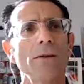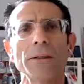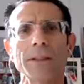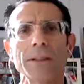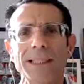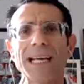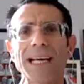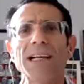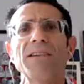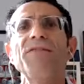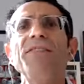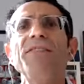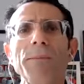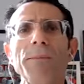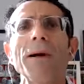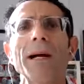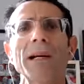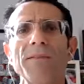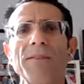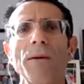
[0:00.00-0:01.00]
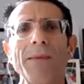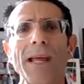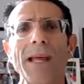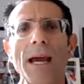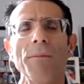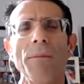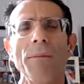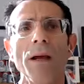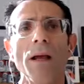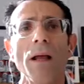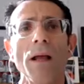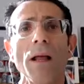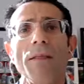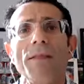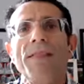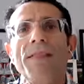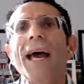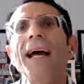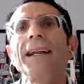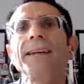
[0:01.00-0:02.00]
get feedback from them,
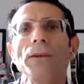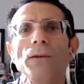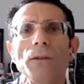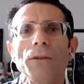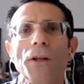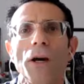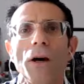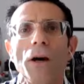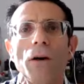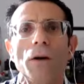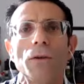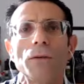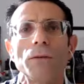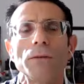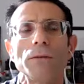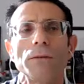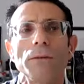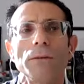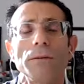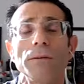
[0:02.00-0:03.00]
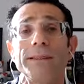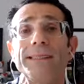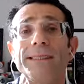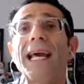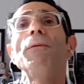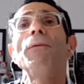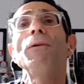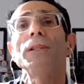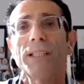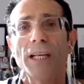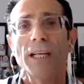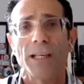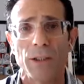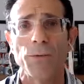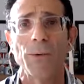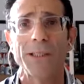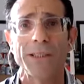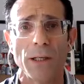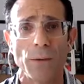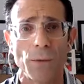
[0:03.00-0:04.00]
then you'll know they will tell you
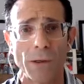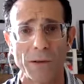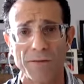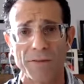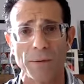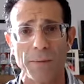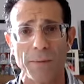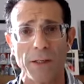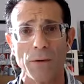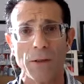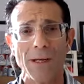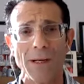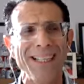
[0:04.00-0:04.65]
what they want from you.